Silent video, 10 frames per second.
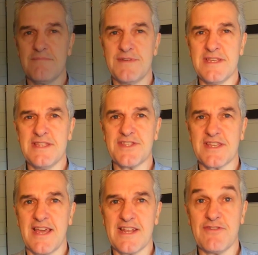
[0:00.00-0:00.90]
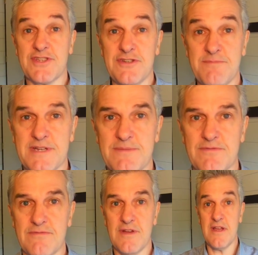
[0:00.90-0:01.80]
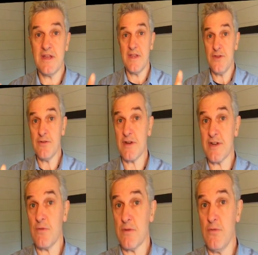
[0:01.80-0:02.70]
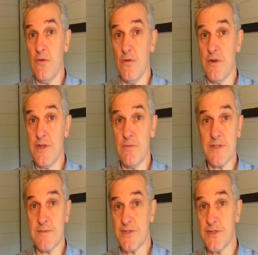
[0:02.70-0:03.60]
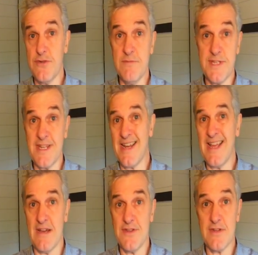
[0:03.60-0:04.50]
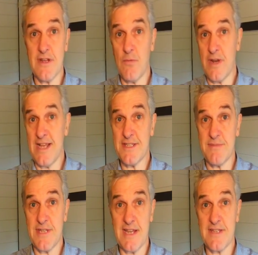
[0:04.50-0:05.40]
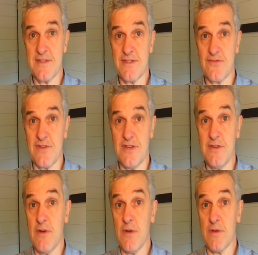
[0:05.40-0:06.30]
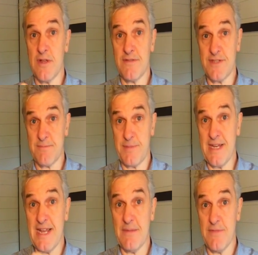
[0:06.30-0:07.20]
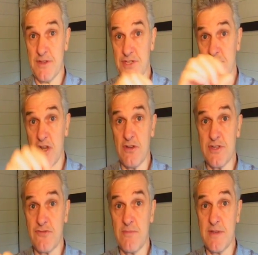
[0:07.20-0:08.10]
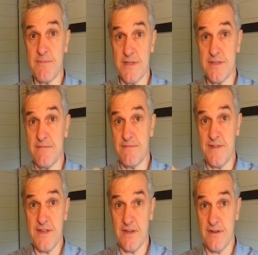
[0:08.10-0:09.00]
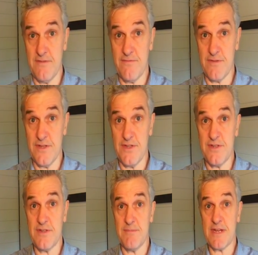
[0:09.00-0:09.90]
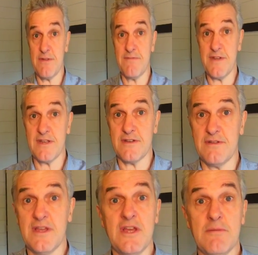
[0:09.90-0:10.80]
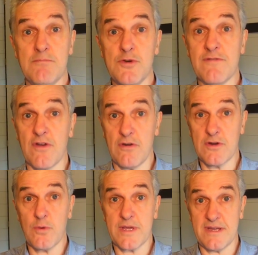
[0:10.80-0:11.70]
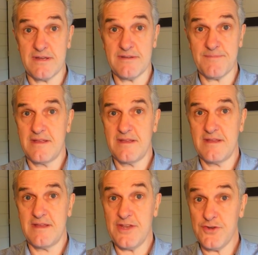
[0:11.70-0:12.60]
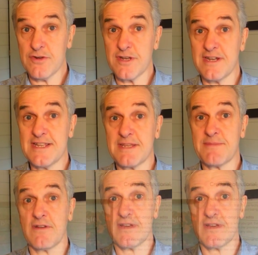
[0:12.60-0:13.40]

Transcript: But then there's the category 2 people. You're going to want more. You want some zooms in and out. You're going to want to add some text to the screen. You might want to speed up those slow scribbling bits of video footage to make your video move along quicker. And you're going to need something